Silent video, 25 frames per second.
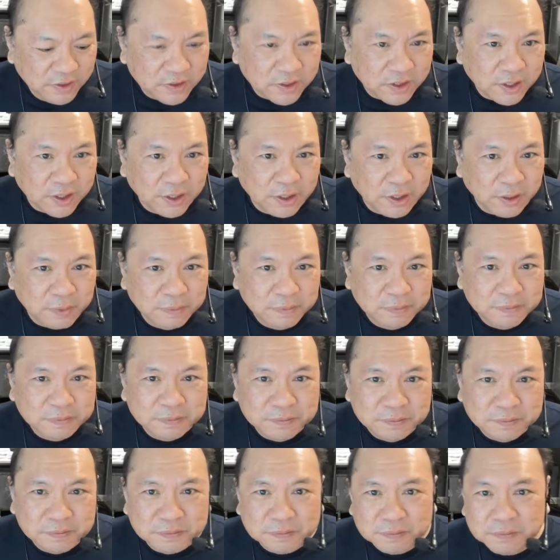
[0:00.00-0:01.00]
So
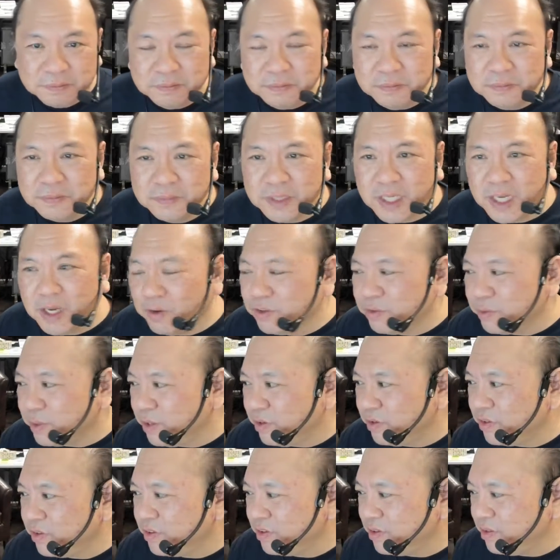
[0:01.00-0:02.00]
that was
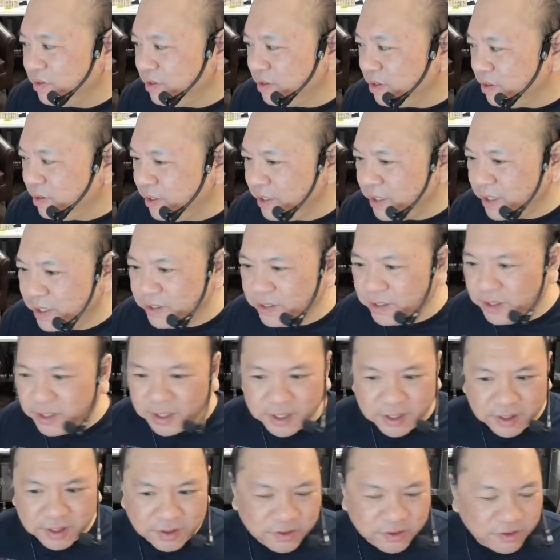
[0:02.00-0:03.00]
what was going on
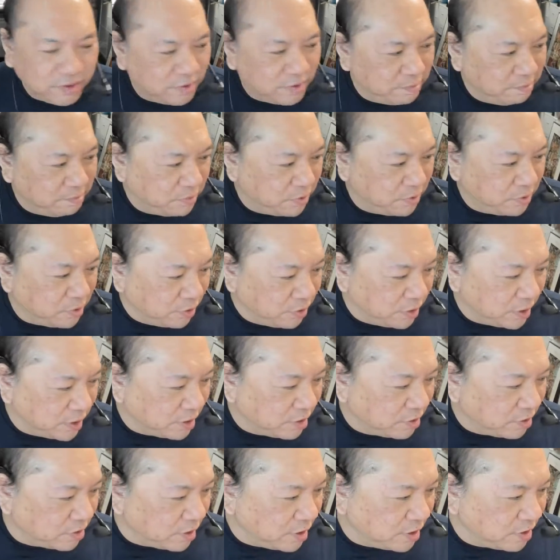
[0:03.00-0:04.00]
today. I don't
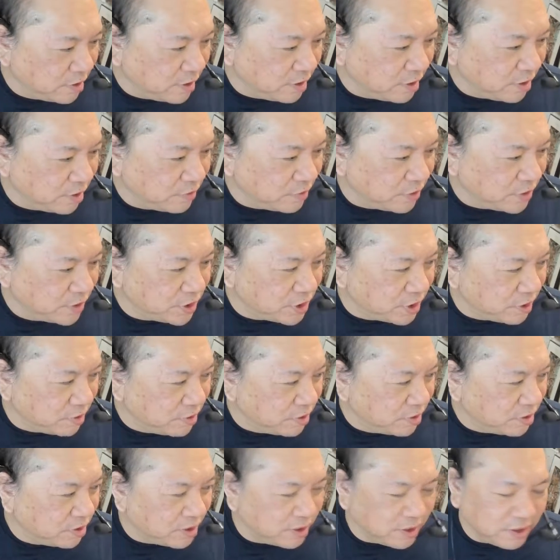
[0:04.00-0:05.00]
think there's anything else for show
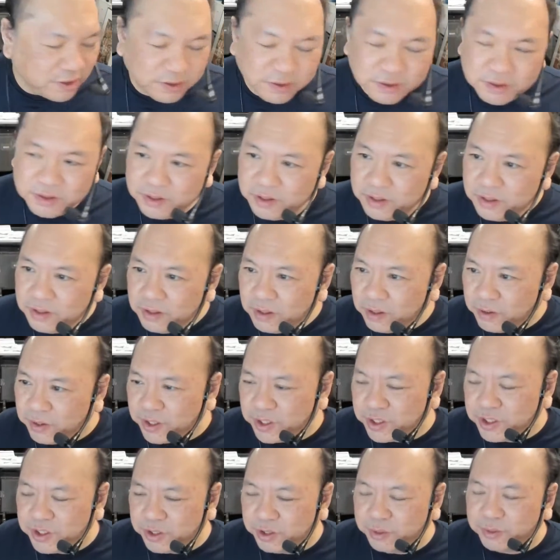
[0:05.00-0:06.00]
and tell. Oh,
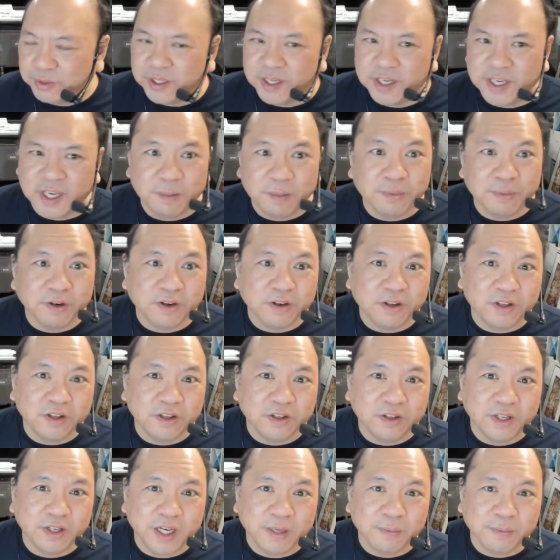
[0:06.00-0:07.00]
I can show you what the
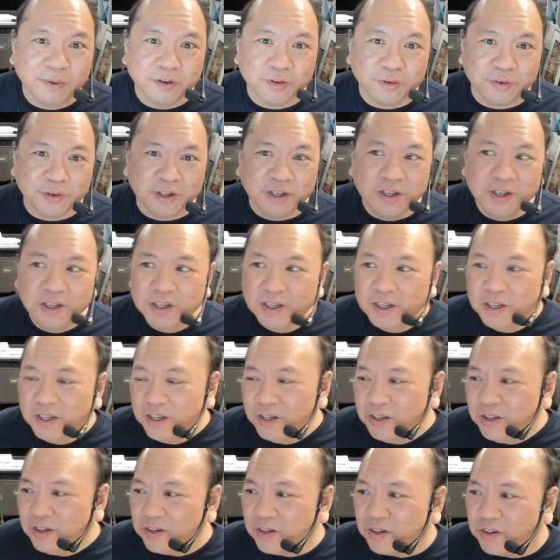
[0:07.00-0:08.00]
little hamburgers were.
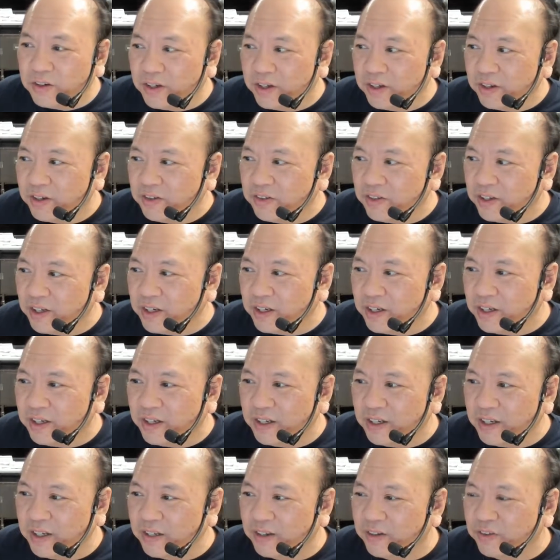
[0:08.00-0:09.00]
So like Sid,
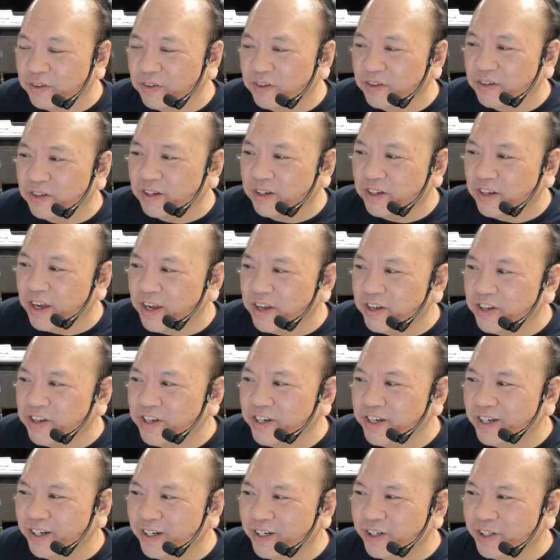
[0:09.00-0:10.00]
he was like, hey, it
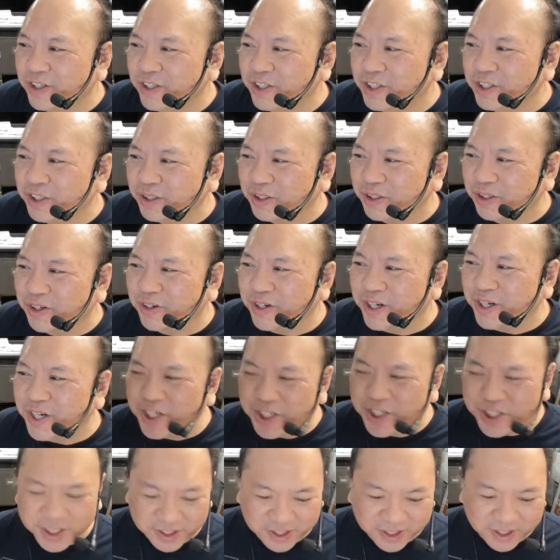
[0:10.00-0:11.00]
started to sugar
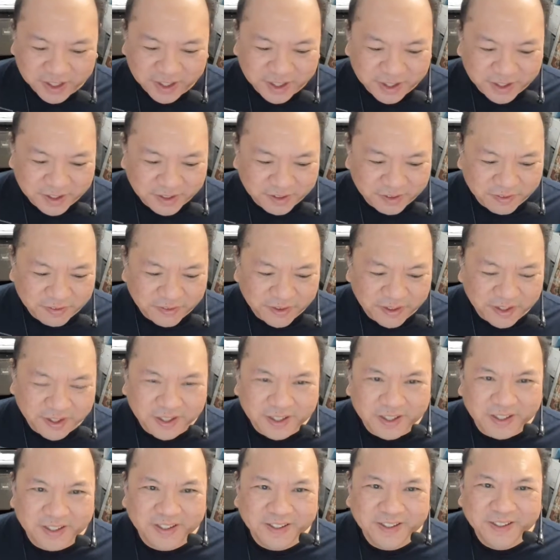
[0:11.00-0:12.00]
crash at the end of
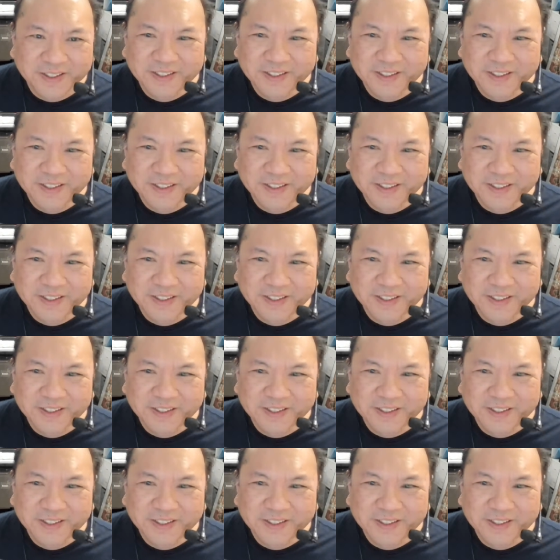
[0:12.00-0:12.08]
the